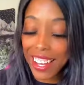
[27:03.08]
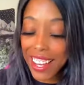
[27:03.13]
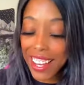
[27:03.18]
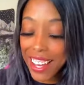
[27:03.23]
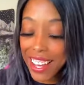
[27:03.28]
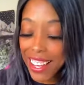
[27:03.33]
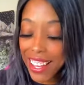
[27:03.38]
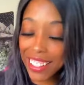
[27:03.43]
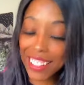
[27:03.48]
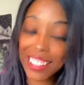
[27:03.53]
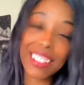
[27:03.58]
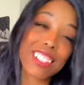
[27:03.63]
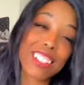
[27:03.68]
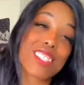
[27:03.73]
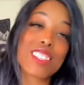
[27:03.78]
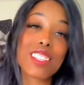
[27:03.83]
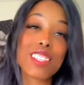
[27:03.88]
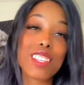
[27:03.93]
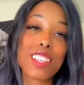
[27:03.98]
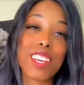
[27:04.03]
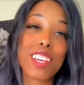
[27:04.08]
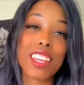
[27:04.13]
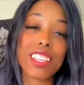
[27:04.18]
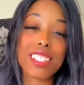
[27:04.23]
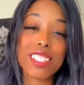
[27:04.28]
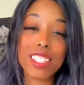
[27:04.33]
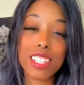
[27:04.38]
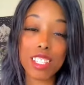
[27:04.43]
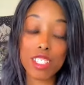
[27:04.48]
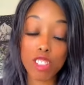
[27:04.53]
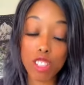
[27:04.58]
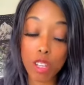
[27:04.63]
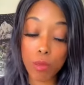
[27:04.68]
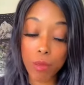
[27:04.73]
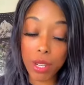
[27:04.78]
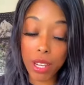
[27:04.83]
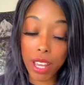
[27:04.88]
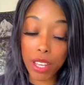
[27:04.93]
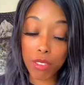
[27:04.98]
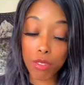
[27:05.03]
And it's a
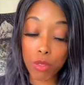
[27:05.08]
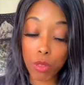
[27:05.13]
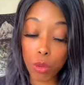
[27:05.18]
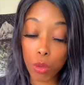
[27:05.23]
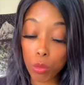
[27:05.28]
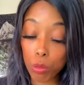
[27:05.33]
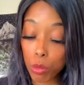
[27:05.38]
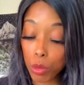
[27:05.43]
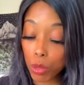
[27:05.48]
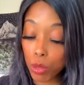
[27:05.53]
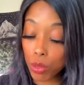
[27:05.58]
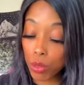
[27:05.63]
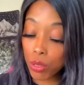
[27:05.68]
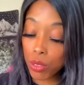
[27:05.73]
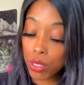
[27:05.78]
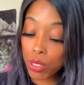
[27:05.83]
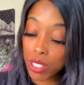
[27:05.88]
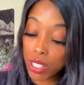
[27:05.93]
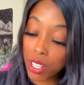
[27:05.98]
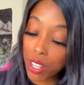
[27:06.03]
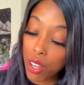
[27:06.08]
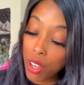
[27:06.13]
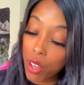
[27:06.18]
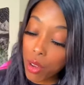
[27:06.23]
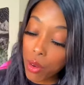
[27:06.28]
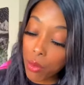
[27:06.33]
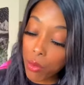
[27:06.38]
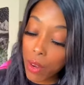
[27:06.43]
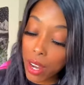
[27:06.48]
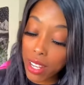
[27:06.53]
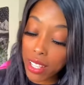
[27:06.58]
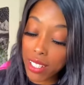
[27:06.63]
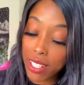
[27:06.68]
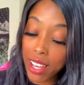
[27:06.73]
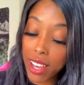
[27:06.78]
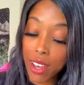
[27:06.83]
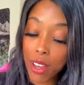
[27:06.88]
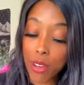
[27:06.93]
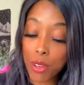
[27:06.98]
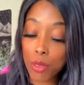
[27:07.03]
Gemini full moon right
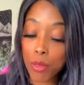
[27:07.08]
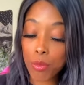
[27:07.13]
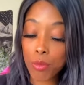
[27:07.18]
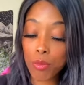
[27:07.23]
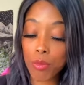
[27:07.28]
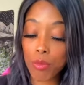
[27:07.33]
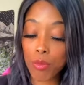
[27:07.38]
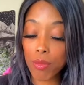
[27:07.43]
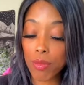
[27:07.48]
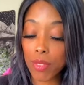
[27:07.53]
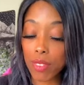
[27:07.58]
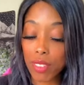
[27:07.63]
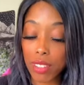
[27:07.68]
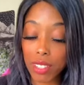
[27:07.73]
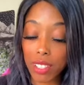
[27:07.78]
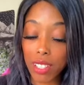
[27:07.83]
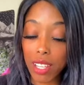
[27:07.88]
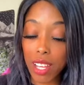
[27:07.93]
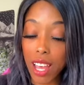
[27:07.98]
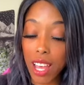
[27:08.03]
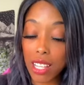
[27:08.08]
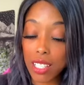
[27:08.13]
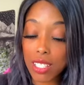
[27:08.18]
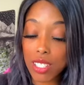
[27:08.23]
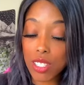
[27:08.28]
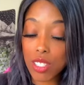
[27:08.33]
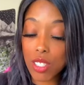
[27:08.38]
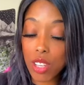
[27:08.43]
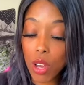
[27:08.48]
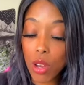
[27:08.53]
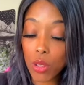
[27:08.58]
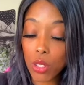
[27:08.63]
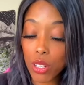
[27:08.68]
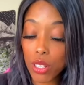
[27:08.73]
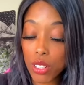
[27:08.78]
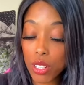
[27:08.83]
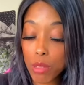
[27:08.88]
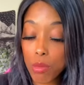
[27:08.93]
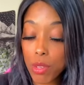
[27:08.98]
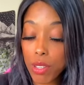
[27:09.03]
now. And so
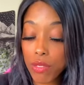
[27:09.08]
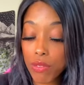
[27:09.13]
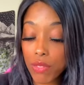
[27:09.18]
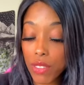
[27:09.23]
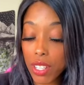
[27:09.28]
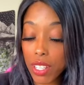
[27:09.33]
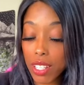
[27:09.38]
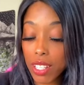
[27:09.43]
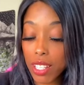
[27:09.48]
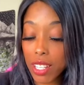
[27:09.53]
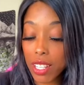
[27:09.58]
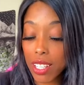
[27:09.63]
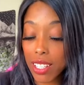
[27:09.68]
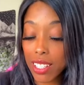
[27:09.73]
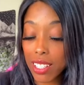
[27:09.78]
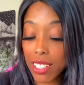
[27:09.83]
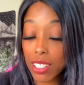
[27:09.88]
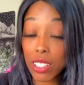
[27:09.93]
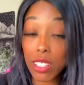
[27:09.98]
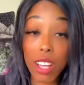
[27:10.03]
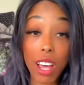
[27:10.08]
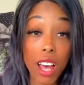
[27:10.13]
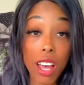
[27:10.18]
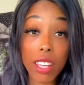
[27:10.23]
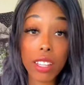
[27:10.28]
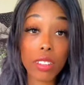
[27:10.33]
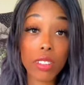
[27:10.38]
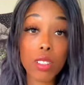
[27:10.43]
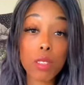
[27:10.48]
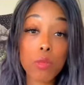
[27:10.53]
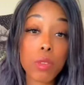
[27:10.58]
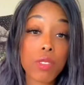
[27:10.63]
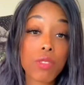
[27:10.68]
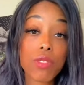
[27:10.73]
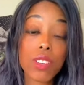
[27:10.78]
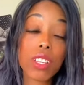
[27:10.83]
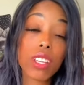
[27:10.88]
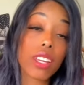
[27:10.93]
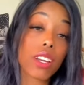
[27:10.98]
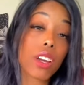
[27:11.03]
you're going to be feeling a lot. You're going to
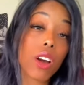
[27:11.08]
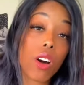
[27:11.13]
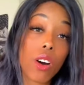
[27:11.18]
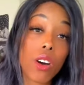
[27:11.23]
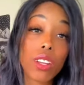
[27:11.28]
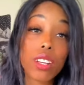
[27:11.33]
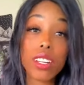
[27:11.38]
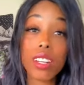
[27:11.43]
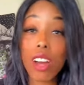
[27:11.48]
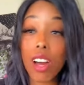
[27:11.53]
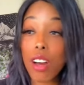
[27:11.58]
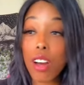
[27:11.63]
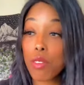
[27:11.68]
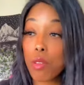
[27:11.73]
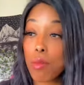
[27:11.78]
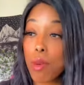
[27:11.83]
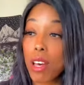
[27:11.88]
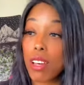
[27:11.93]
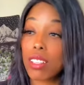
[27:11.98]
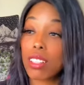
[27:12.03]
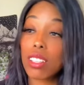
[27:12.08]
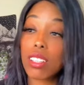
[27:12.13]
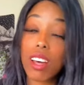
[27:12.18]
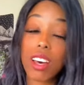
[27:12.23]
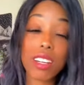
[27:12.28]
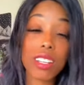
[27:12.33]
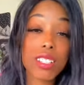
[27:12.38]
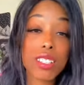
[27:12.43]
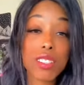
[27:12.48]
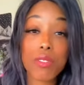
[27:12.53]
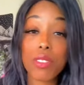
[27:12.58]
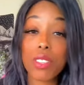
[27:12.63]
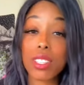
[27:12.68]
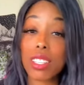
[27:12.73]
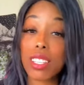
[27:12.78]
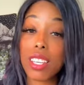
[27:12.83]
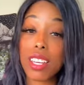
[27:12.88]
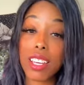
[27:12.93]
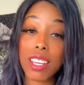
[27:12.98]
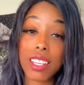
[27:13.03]
be feeling on and off about a lot of
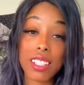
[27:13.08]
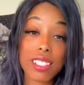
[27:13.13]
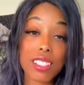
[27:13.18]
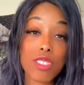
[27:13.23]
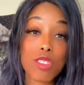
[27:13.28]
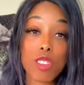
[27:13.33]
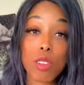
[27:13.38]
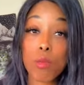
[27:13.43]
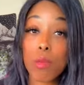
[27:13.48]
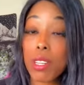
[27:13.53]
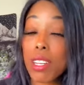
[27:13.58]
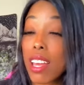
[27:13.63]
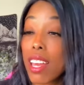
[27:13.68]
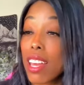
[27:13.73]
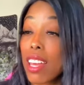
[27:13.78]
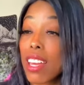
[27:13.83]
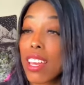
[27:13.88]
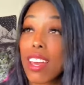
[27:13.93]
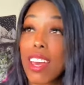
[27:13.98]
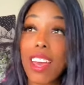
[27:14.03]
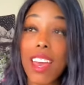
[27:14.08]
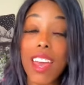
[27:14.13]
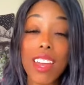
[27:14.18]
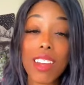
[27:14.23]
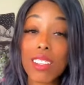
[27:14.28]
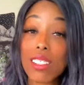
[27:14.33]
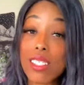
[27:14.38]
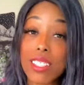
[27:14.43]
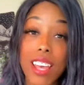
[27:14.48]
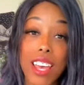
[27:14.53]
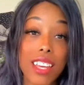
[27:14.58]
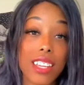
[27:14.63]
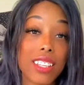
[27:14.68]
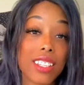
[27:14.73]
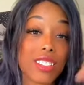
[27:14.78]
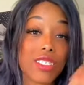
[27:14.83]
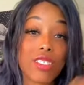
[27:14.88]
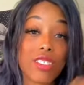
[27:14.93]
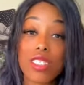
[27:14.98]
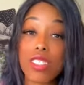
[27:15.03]
different things. Gemini air
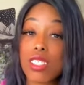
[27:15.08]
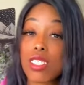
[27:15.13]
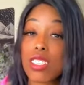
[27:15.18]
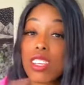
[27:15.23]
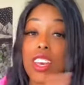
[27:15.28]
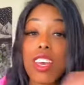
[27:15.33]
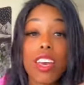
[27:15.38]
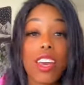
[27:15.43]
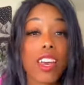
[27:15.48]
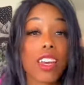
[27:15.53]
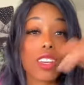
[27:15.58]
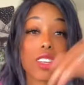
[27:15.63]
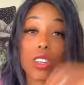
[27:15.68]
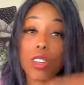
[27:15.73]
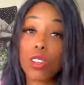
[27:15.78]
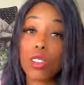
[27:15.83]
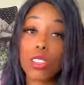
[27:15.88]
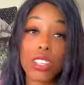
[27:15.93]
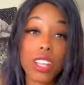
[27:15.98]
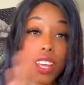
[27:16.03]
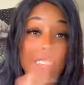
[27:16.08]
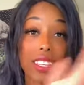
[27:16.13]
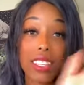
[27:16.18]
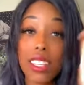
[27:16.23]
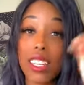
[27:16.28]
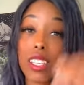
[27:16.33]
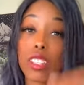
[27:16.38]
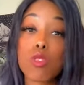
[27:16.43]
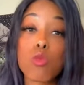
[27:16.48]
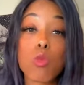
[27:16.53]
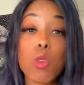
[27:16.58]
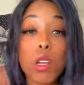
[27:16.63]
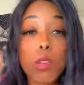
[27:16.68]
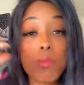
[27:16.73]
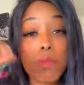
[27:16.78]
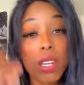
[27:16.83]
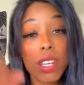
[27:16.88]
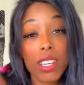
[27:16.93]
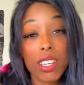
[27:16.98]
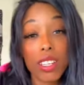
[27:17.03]
sign. It's just, you're like this.
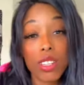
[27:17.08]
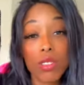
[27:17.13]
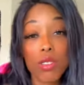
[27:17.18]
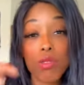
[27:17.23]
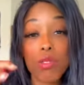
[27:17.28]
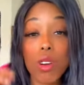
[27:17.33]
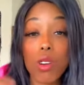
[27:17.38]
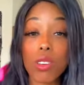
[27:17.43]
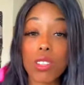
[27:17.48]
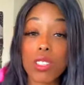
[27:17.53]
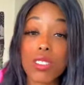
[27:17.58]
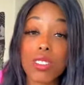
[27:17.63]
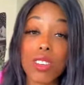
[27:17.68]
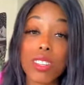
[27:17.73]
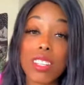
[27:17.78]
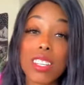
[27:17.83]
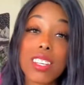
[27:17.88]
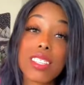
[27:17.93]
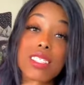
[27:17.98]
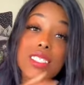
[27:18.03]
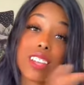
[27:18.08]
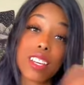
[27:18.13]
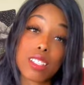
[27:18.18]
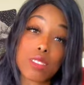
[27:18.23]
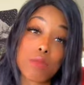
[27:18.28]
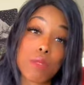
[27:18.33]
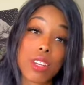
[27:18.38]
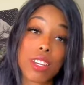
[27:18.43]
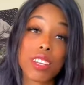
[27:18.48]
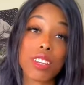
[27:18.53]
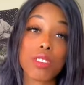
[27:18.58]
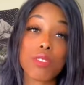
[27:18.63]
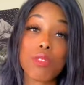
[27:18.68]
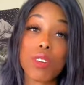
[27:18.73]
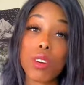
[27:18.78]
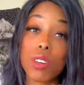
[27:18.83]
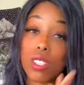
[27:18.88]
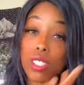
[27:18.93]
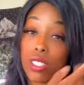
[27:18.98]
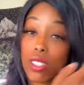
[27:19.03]
One minute you're focused on this. Next minute you're
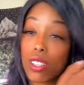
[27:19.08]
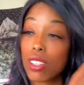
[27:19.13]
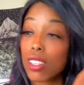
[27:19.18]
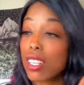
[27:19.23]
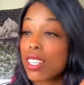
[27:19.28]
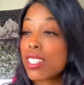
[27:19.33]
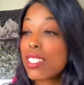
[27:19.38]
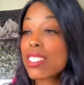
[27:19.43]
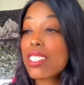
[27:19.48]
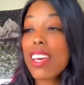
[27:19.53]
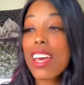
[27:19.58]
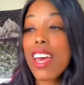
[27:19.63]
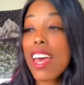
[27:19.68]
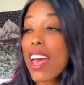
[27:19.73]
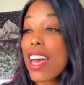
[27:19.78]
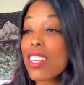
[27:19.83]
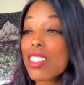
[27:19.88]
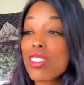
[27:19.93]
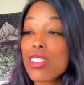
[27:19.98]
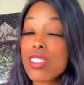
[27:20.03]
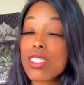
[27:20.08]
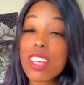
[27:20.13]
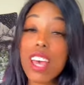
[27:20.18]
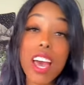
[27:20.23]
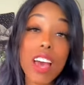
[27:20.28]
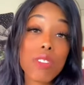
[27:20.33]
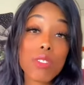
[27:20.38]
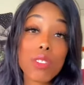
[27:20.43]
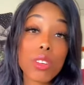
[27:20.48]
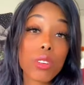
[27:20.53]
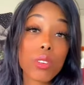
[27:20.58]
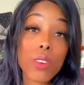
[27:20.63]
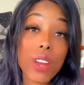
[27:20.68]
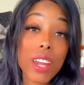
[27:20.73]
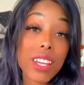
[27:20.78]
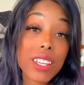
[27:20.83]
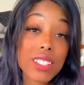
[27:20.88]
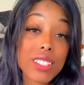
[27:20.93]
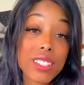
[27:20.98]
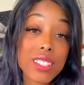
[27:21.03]
focused on this. And just have
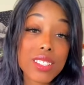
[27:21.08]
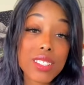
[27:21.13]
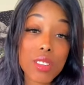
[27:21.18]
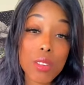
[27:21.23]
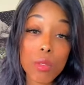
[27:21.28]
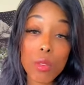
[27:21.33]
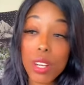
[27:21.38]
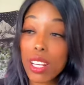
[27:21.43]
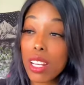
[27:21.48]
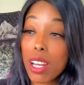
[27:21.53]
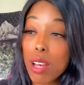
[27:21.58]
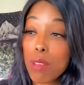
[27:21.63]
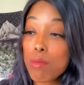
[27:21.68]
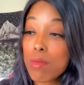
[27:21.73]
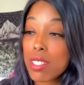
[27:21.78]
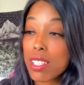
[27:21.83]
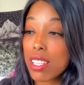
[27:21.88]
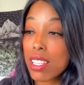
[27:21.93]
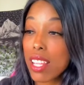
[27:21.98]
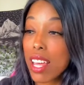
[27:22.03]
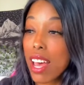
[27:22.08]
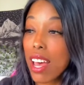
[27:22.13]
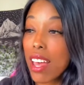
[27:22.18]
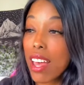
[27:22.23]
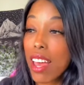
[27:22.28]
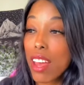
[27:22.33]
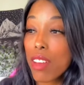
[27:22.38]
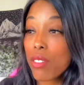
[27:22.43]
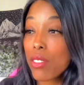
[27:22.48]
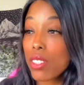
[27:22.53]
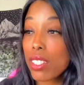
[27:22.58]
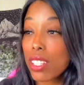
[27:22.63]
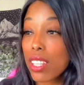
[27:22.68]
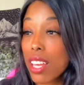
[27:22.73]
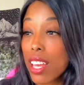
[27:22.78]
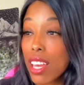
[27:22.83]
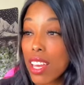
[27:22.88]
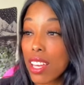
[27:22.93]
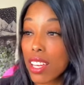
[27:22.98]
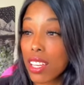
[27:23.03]
grace when it comes to that.
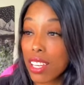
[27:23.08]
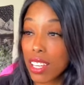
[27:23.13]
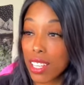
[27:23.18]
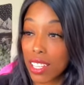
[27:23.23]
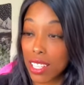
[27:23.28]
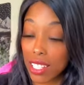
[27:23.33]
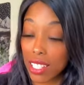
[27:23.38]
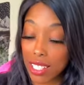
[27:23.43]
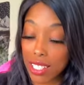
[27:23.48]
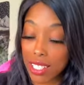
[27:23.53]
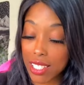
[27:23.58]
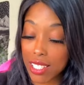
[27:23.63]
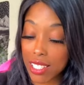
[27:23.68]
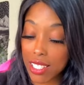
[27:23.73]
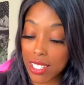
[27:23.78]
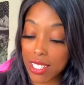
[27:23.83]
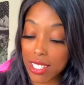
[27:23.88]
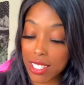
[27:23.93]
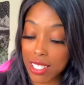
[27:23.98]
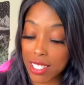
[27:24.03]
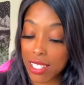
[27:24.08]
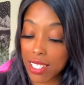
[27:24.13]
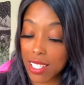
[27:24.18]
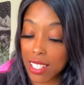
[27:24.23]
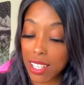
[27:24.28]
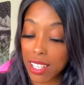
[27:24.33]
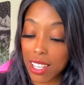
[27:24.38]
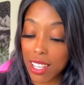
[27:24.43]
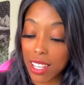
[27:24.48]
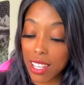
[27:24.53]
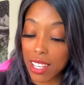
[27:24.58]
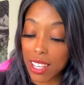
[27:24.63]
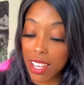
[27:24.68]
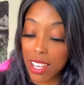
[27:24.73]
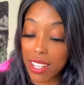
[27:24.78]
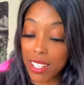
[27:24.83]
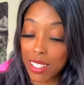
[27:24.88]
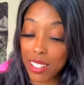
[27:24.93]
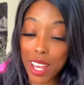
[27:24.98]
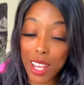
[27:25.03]
Everything is
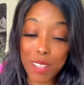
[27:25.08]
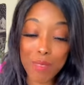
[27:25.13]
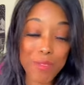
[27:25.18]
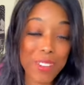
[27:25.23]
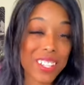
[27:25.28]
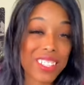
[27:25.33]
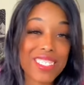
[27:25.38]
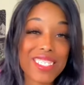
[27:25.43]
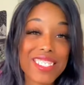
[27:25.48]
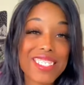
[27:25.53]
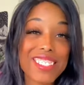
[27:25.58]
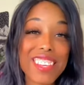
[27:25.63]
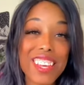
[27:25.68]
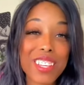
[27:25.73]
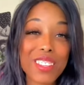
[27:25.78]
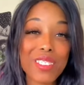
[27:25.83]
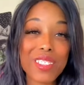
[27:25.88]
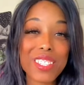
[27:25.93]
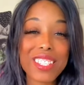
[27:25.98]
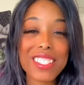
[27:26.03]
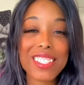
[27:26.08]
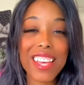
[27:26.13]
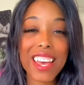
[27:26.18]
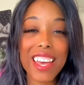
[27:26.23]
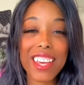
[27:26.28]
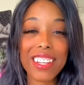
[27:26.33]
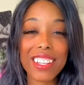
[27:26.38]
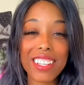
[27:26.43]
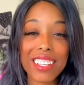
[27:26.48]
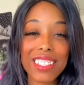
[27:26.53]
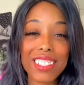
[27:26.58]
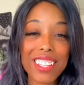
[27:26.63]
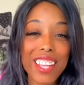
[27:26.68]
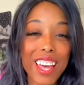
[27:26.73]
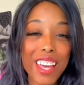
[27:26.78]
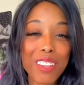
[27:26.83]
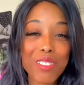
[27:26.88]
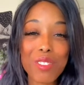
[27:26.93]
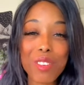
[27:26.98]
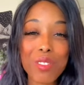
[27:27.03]
in alignment. Just like we said, a
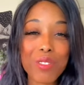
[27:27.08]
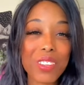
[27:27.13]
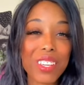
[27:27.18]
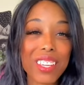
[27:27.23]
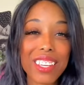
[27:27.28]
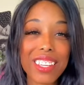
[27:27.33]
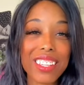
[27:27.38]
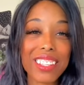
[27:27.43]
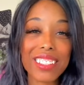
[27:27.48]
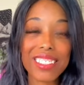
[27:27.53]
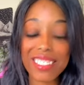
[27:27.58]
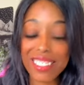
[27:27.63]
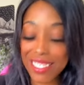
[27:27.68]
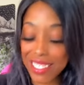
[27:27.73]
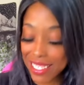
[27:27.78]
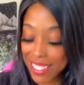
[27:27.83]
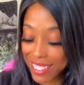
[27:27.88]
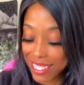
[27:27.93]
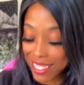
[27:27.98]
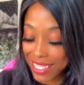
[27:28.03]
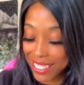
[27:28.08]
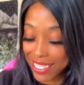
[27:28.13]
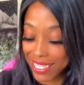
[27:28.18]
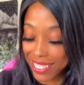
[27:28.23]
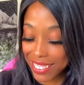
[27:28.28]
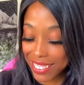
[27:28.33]
life of ease.